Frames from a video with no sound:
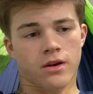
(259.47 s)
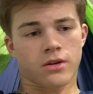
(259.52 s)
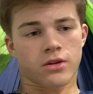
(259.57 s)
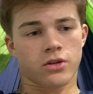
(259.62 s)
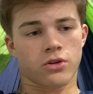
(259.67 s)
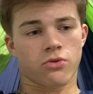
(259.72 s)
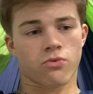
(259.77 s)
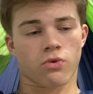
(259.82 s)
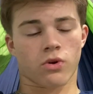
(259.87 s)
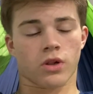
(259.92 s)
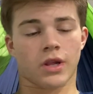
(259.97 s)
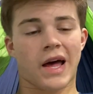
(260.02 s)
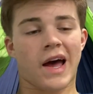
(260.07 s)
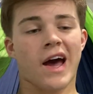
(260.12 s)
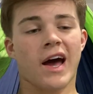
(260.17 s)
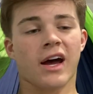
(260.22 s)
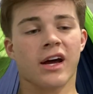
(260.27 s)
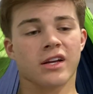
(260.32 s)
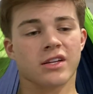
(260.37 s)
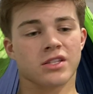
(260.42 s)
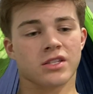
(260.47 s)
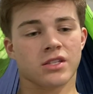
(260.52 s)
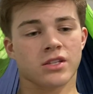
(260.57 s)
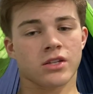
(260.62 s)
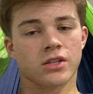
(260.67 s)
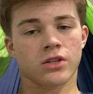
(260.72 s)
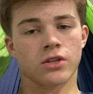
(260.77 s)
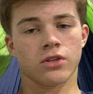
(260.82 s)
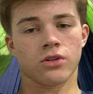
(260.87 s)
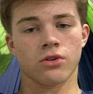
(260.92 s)
You
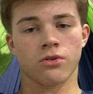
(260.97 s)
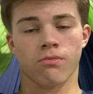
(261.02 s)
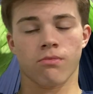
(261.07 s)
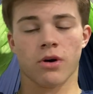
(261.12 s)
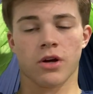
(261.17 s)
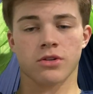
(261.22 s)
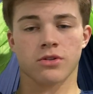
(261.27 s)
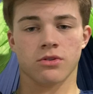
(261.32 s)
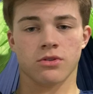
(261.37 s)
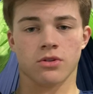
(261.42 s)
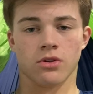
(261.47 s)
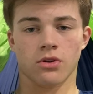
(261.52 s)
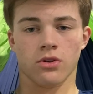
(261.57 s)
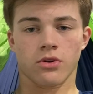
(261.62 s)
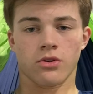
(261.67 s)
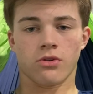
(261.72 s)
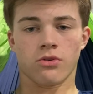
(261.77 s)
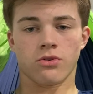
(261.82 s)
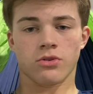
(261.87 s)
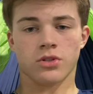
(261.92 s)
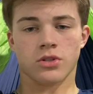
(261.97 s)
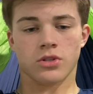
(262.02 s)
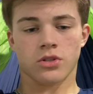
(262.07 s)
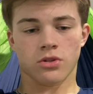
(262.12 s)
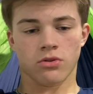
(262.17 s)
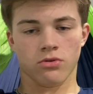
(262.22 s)
relax. Your muscles are loose.